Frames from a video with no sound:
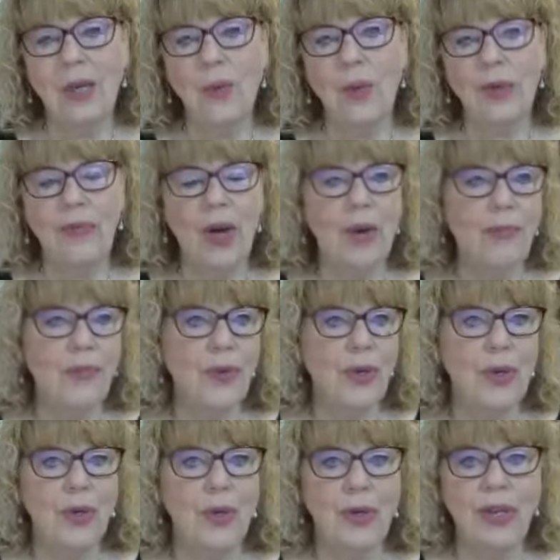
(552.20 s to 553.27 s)
We've often
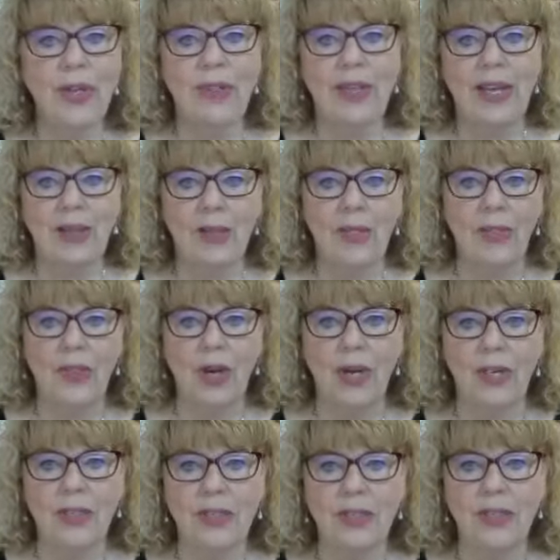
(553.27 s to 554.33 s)
heard that
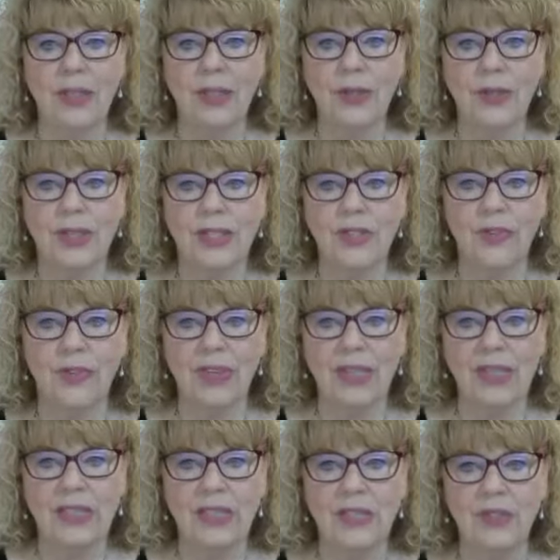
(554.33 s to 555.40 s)
thought creates
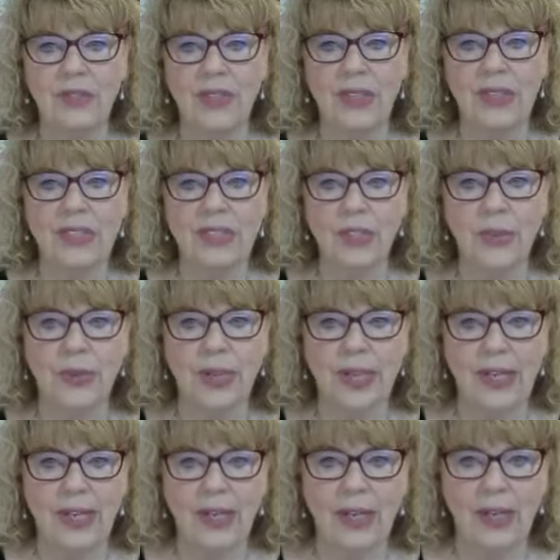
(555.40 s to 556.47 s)
feelings, feelings
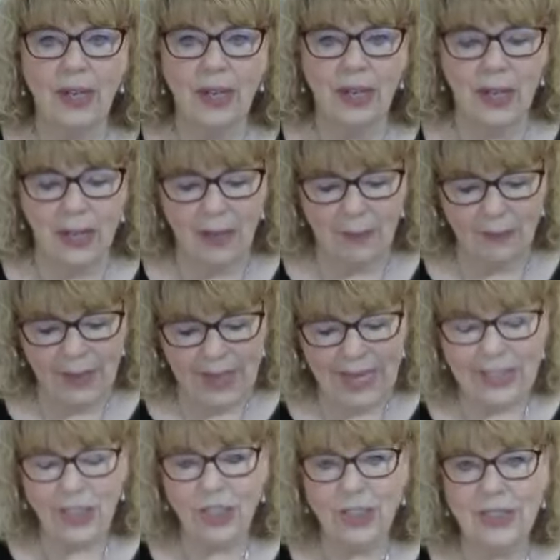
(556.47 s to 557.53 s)
create
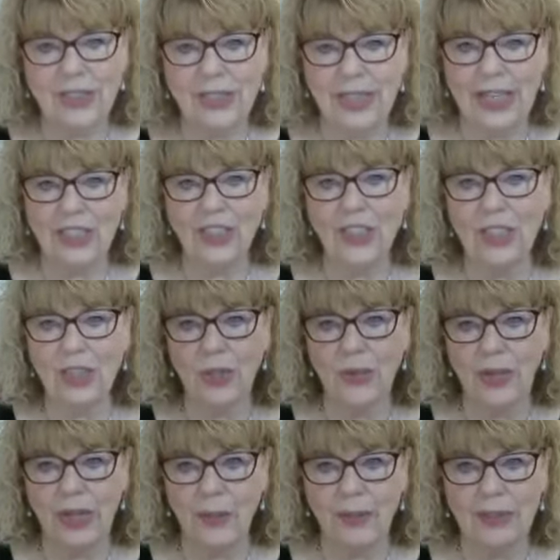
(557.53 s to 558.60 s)
actions, and actions
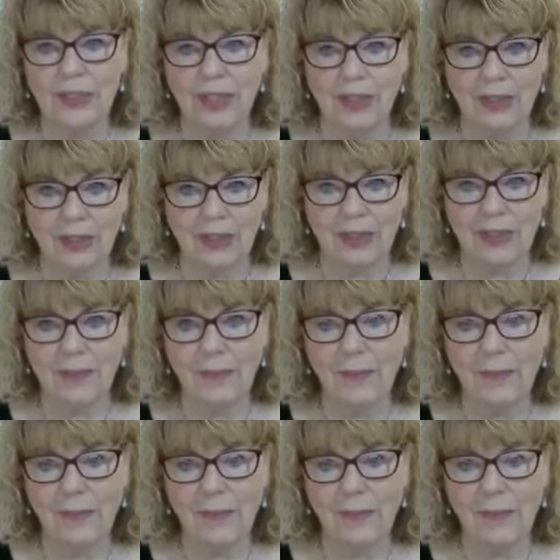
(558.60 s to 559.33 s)
create results.